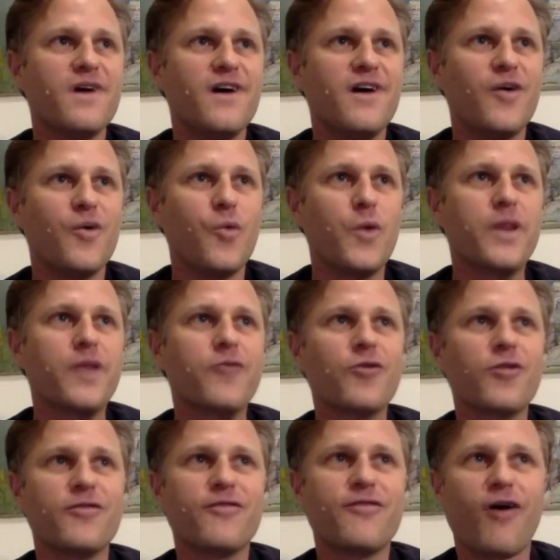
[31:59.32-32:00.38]
we didn't
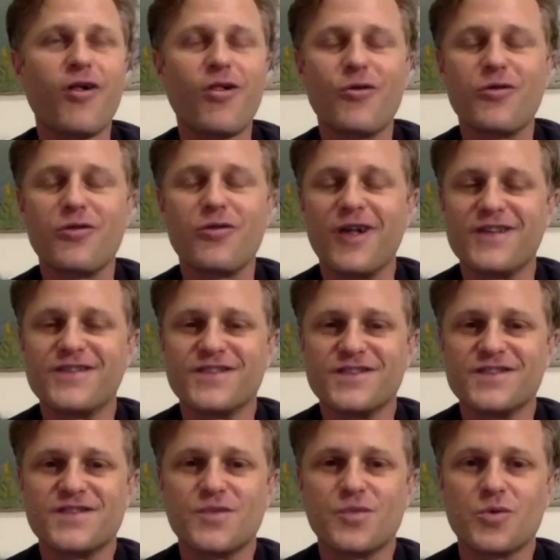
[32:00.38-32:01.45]
really follow the
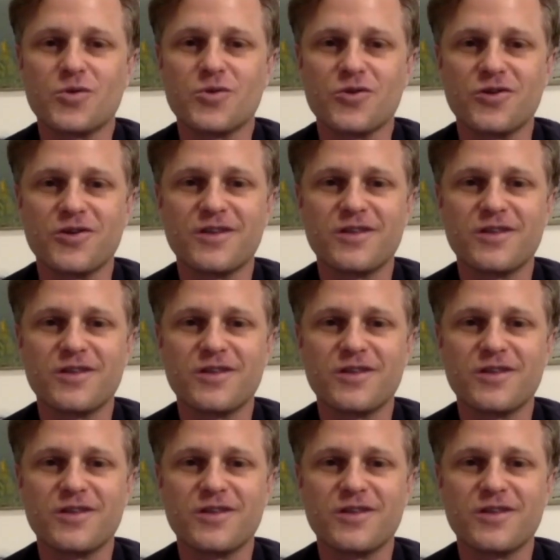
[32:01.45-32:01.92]
lessons that were learned the